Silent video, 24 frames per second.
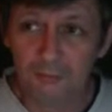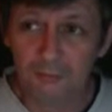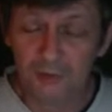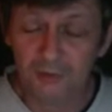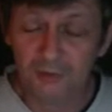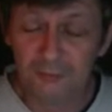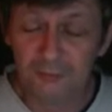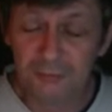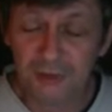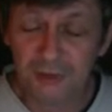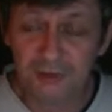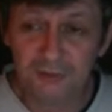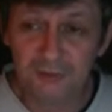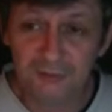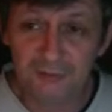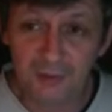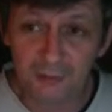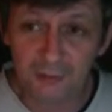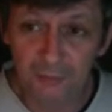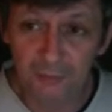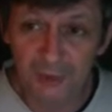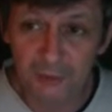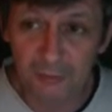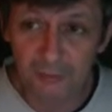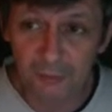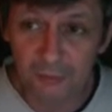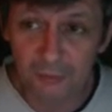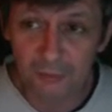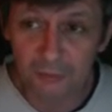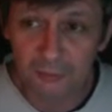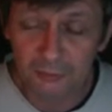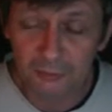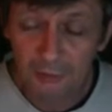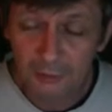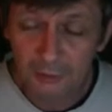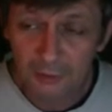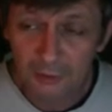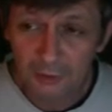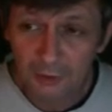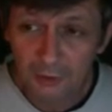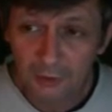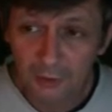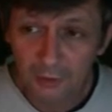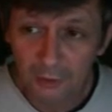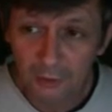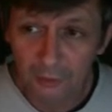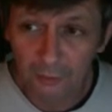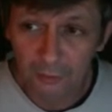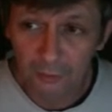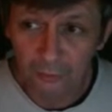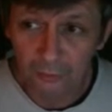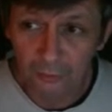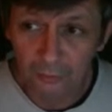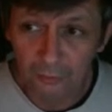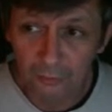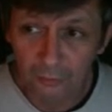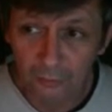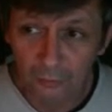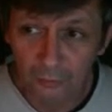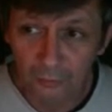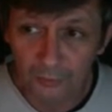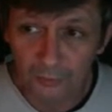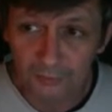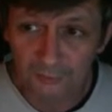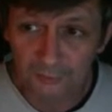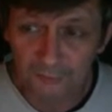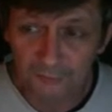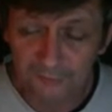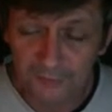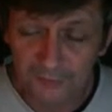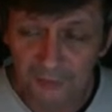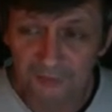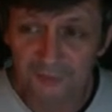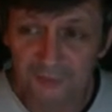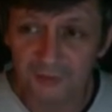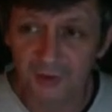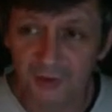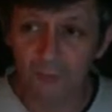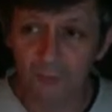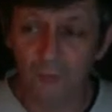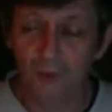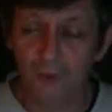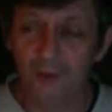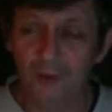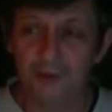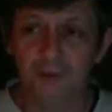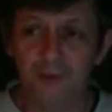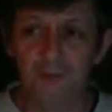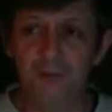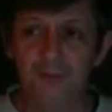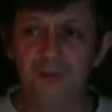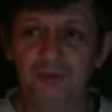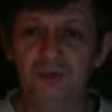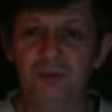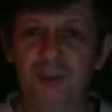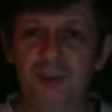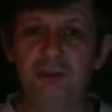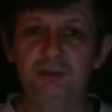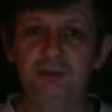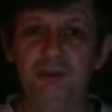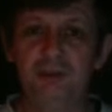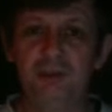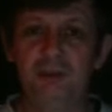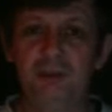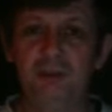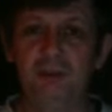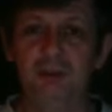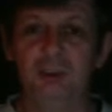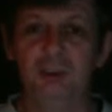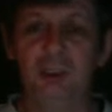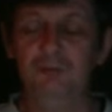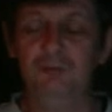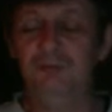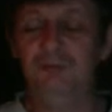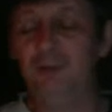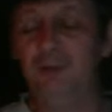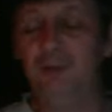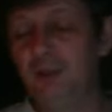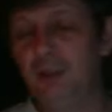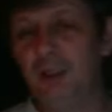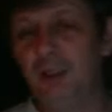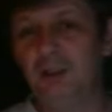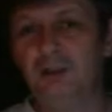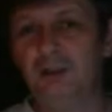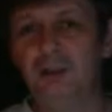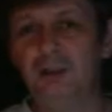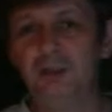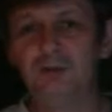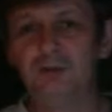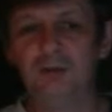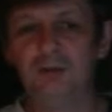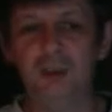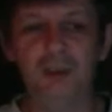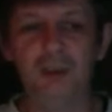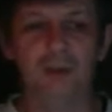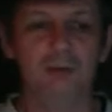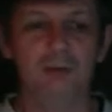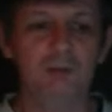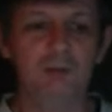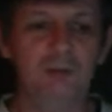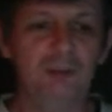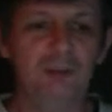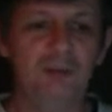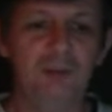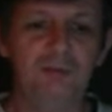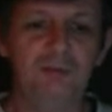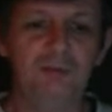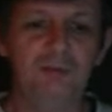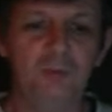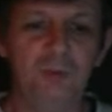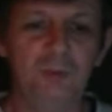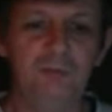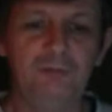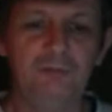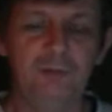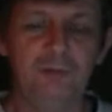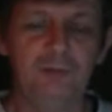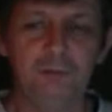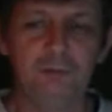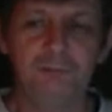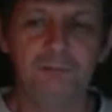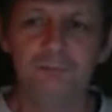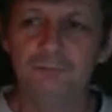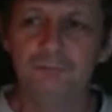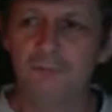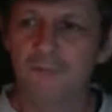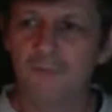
there's plenty of other people who would feel the same way, particularly if they can get it next day and they don't have to wait for it.